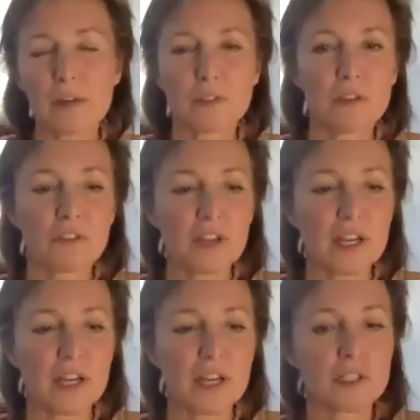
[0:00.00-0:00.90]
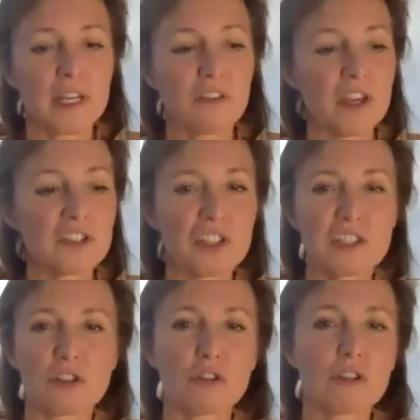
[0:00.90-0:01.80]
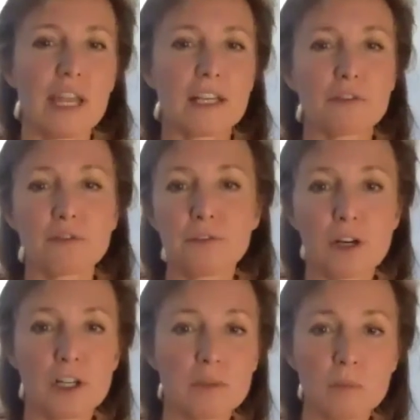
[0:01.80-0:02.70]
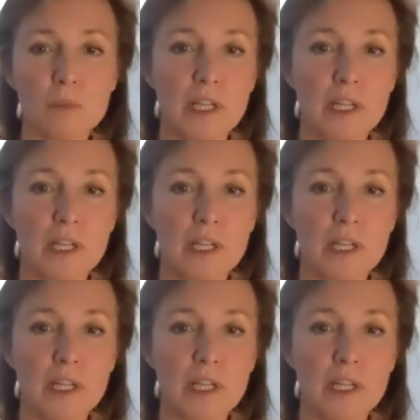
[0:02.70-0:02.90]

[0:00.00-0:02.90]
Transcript: this kind of, it's called like a farm.